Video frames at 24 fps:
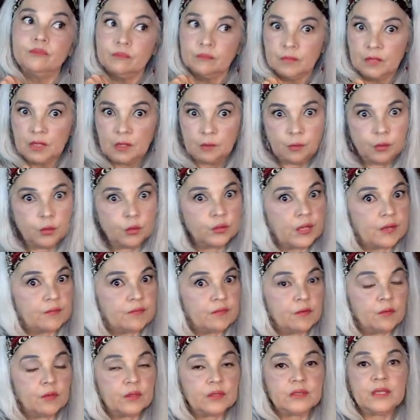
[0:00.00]
He pulled
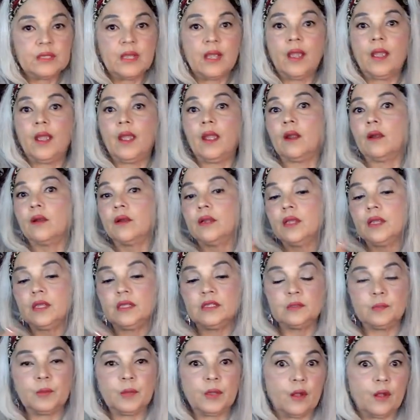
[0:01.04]
everyone's hair. He
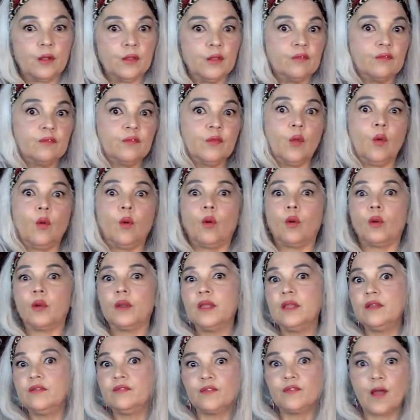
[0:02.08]
spit on the floor.
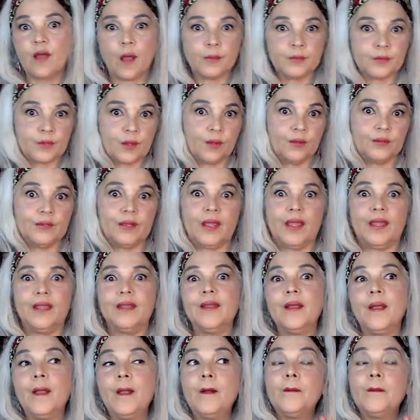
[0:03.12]
He flopped all day.
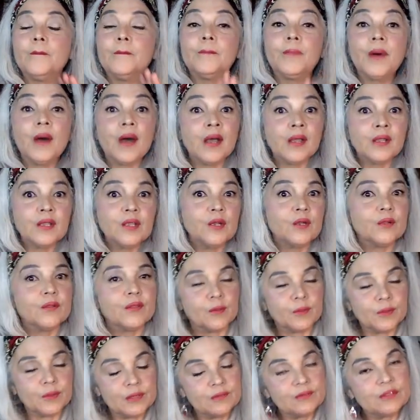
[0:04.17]
But, you know,
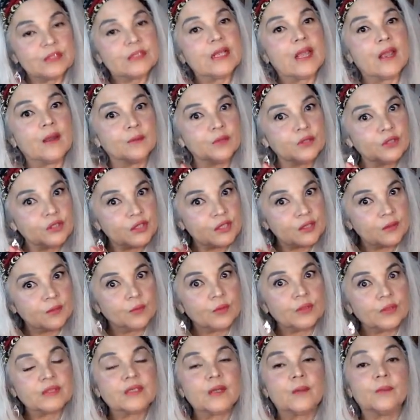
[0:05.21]
then we'd sandwich it
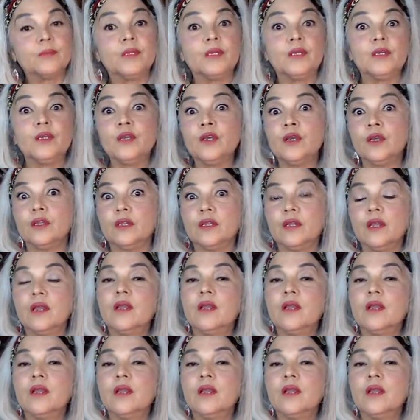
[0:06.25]
with something good.